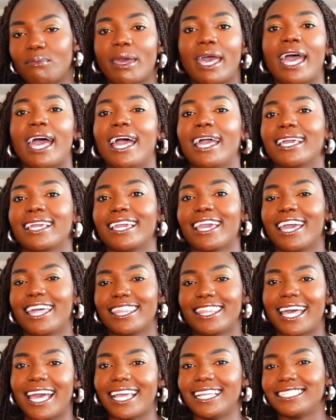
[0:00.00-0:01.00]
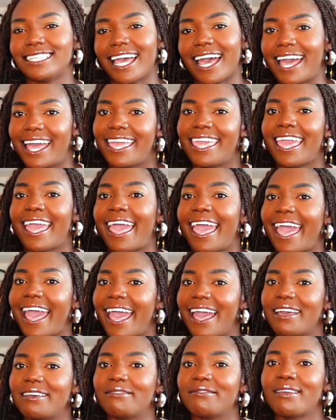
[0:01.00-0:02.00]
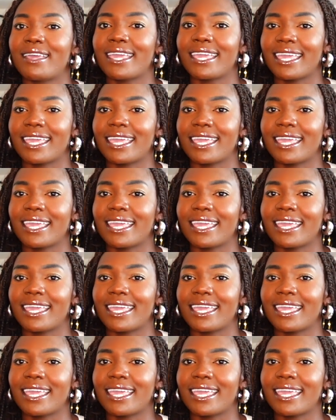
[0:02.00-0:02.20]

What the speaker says: bag that I have